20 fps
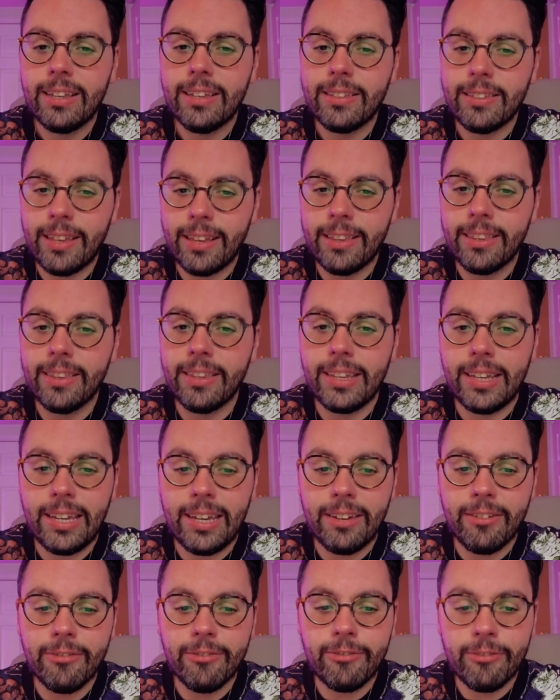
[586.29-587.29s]
than
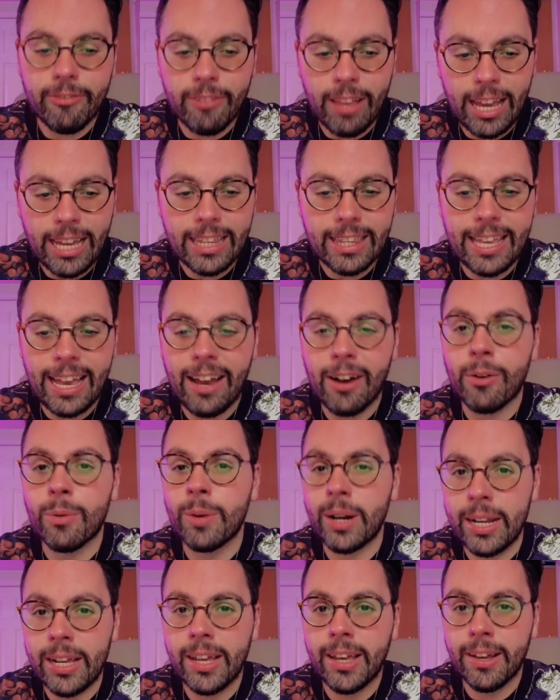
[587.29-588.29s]
the flight that
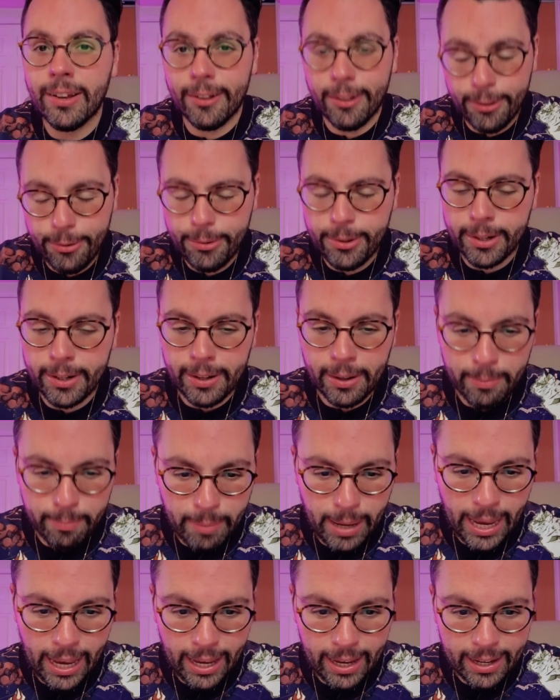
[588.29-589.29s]
already included a
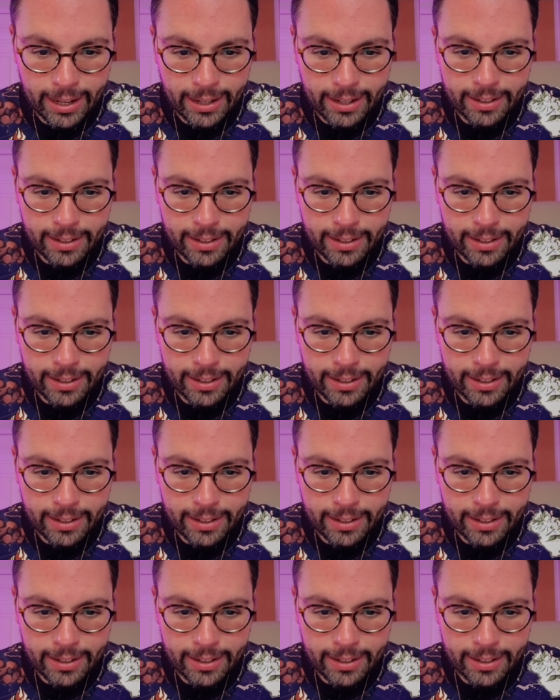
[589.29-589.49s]
bag.